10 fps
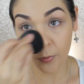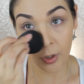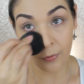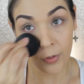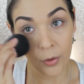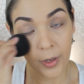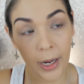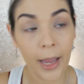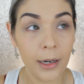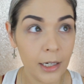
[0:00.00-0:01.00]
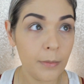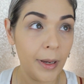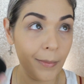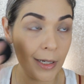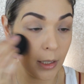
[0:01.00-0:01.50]
really fluid and it is
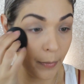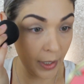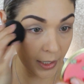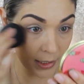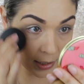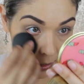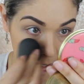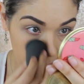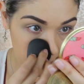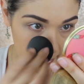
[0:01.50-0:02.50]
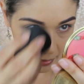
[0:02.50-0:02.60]
pigmented, but it doesn't like